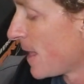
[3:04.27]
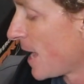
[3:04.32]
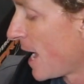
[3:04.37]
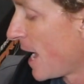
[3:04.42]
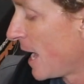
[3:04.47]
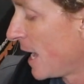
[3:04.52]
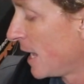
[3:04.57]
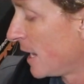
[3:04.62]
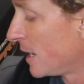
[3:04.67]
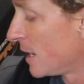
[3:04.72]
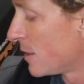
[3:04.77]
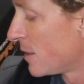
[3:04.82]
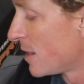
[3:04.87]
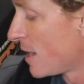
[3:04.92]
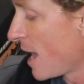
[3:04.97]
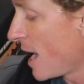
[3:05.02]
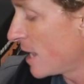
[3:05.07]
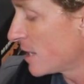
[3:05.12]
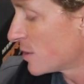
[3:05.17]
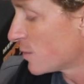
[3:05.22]
And the
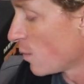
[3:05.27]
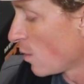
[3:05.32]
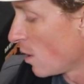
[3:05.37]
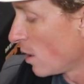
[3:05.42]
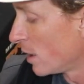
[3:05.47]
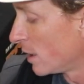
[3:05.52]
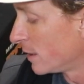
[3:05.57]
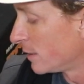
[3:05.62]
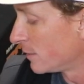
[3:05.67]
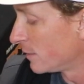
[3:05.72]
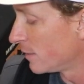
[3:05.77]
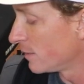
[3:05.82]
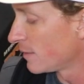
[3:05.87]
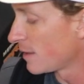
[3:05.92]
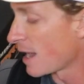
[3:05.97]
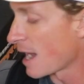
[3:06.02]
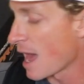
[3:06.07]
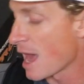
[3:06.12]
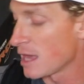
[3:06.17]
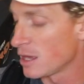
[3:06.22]
next one
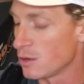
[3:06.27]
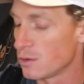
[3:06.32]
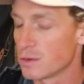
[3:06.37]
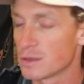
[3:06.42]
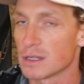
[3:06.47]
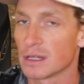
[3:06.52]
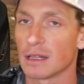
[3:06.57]
that I used